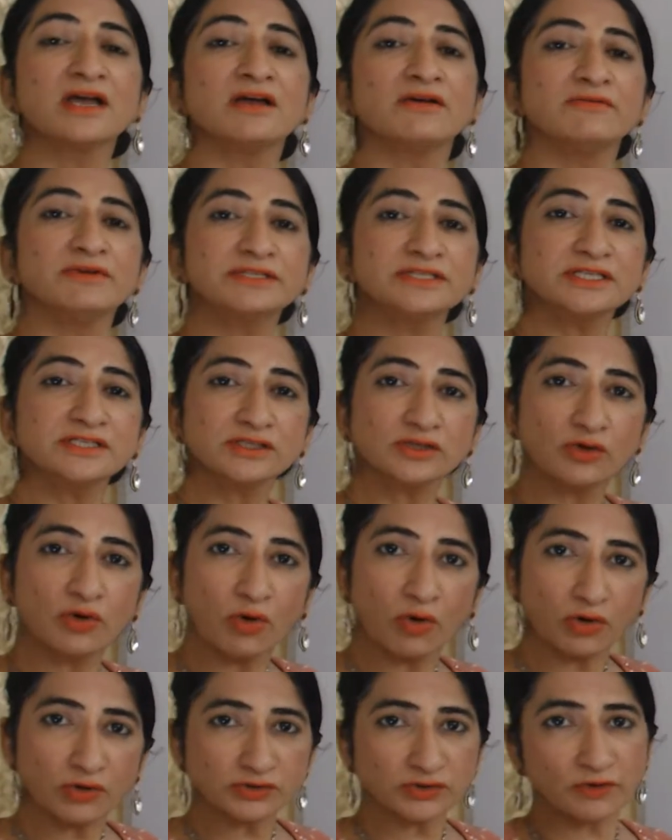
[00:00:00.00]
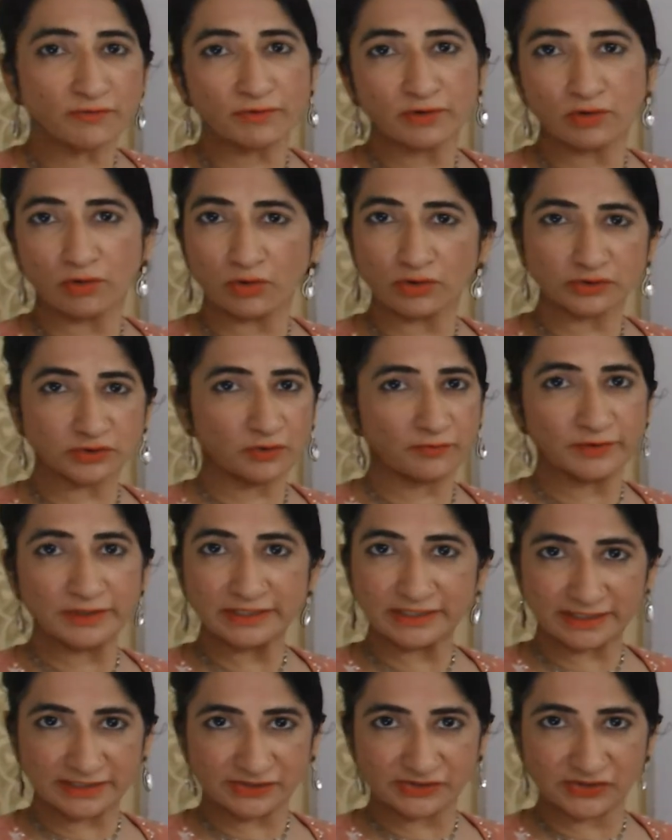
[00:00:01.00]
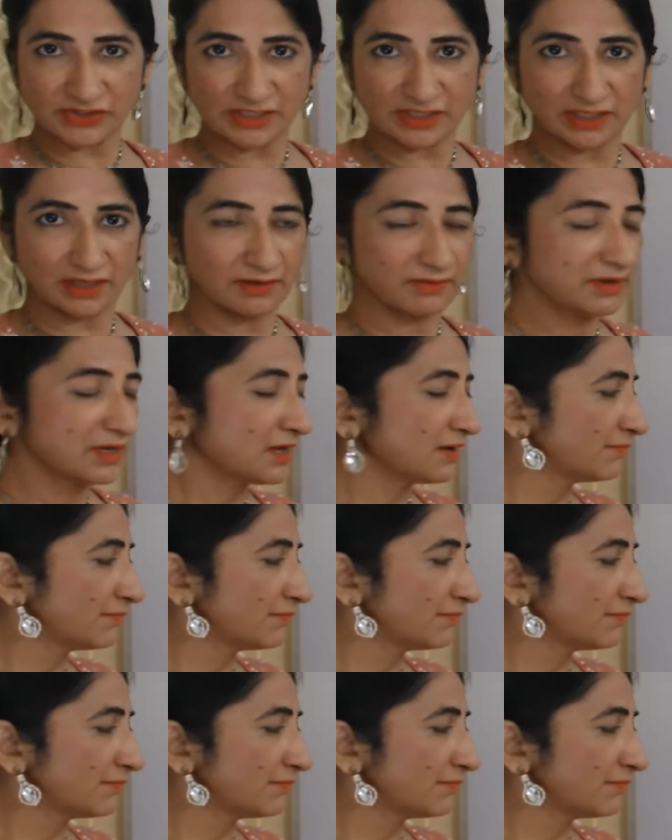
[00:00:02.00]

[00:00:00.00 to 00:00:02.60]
which is cause of loss of interest income